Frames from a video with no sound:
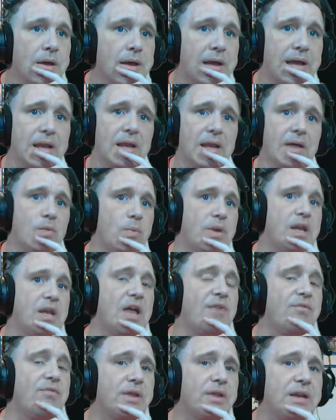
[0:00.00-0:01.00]
and like we
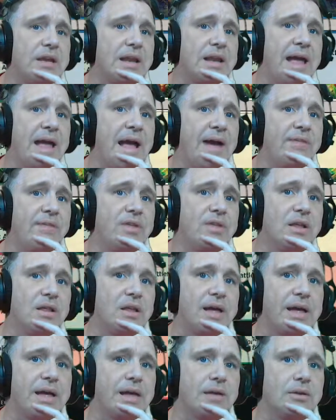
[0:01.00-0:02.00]
definitely didn't have the
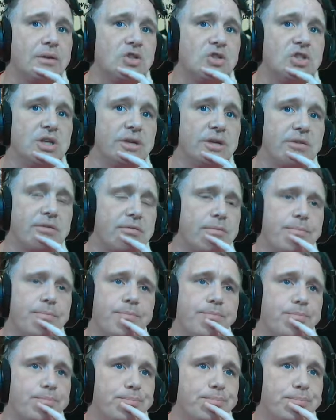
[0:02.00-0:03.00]
like just
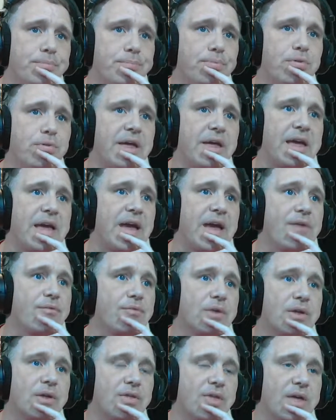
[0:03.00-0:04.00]
play
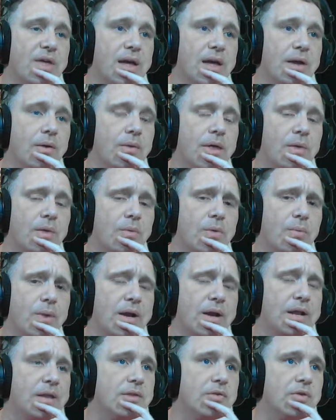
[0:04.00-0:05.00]
everything like we
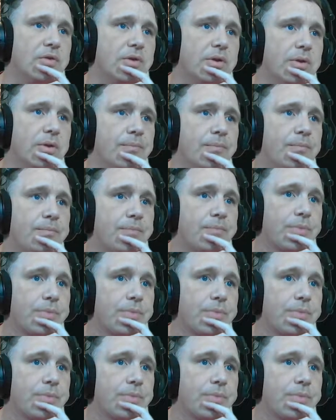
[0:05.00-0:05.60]
ran into.